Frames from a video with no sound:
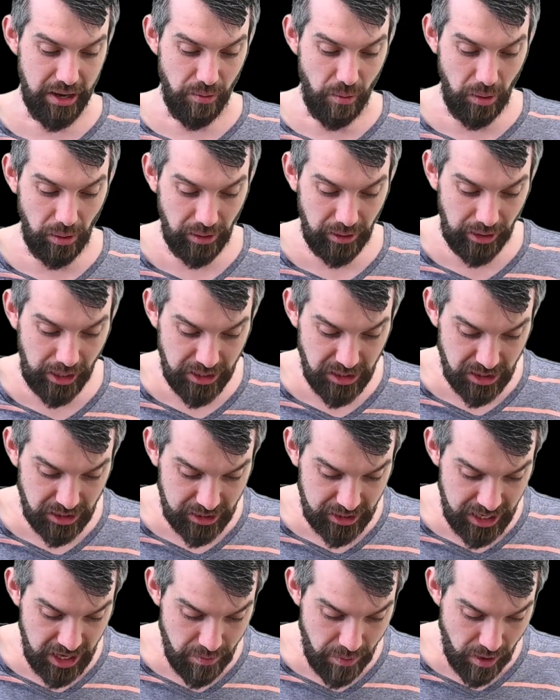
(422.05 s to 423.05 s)
Well, let's
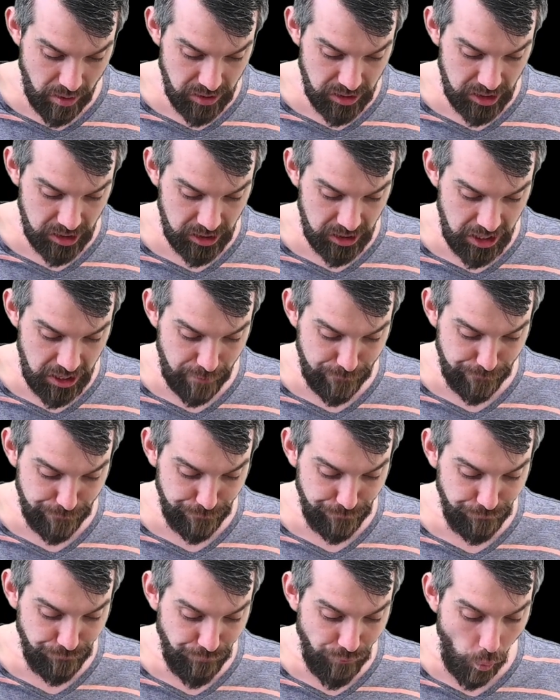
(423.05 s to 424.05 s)
see about
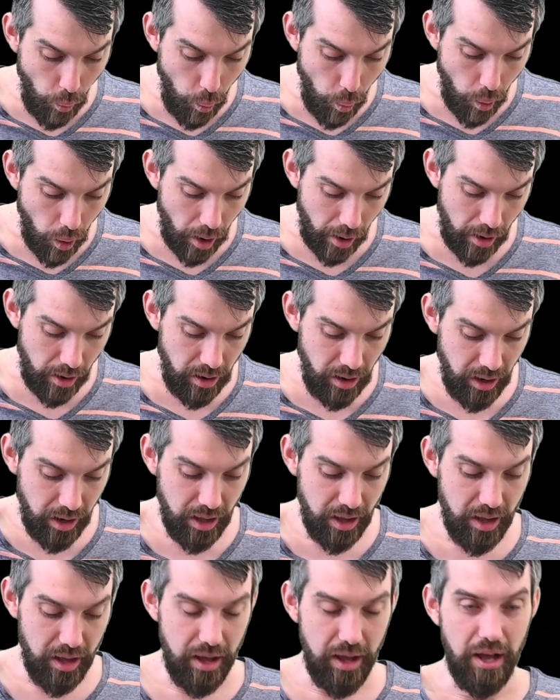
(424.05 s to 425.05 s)

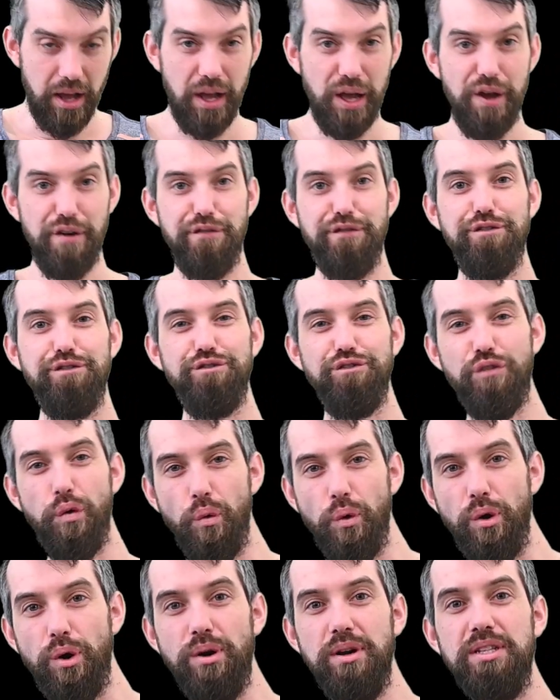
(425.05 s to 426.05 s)
C4. 4
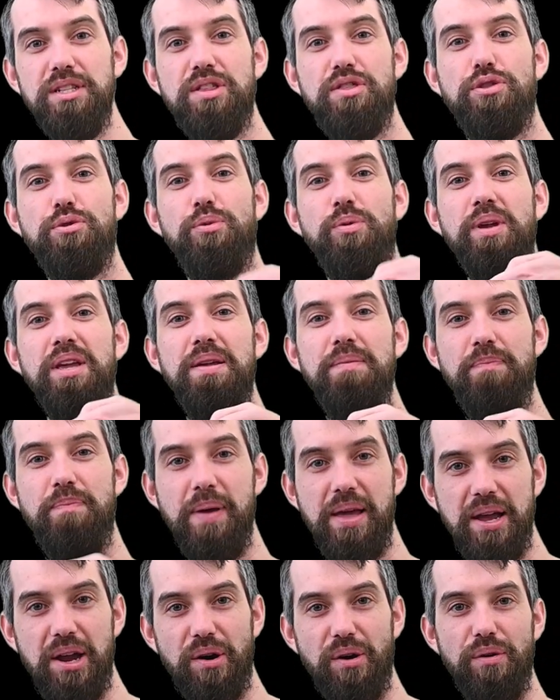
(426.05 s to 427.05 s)
is 3
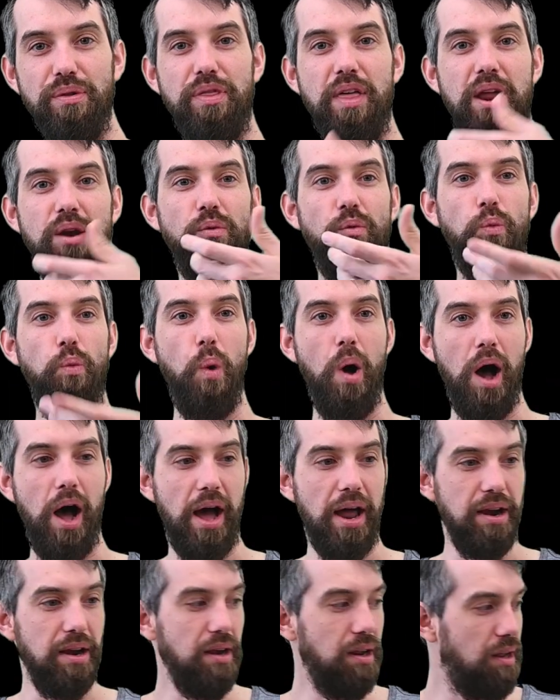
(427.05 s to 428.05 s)
bigger than
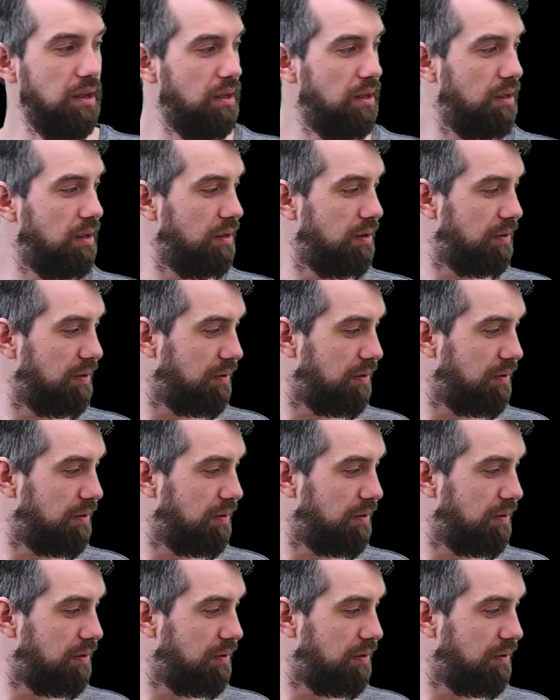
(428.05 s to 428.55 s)
1.